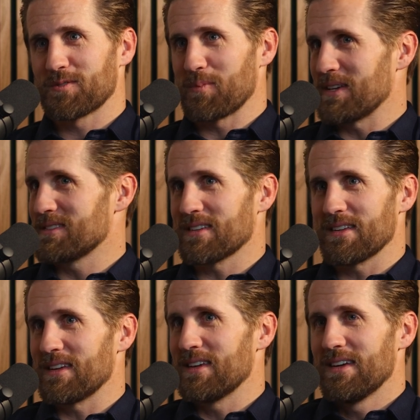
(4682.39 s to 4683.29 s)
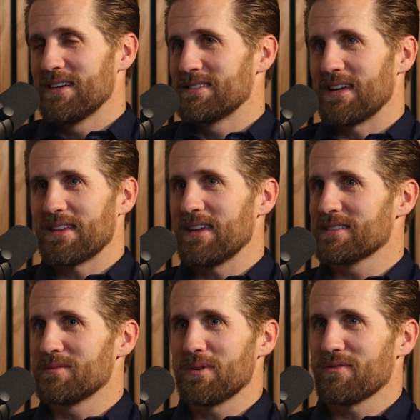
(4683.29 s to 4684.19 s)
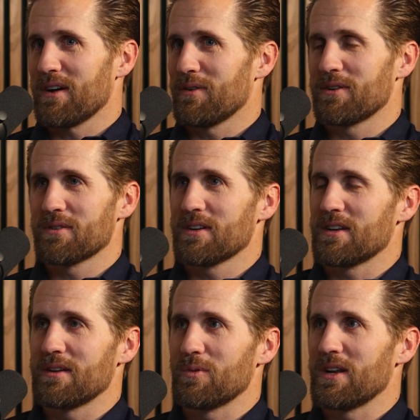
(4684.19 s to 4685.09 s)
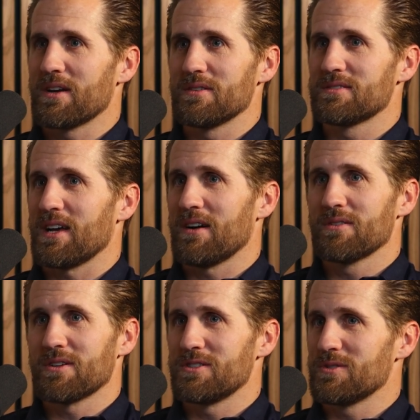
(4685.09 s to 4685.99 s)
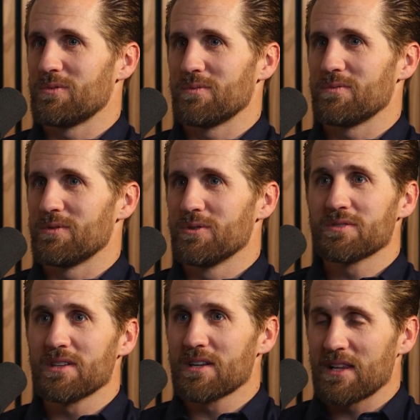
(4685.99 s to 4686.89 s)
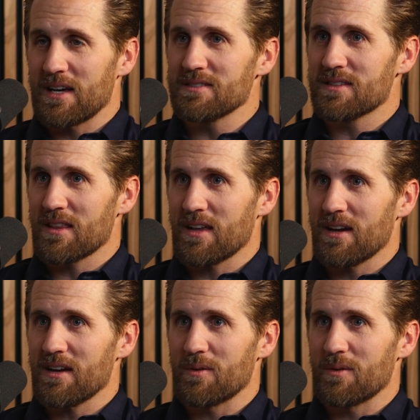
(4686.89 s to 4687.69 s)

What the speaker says: So basically, take the S&P 500, and then when it goes down, could you lose a little less than that?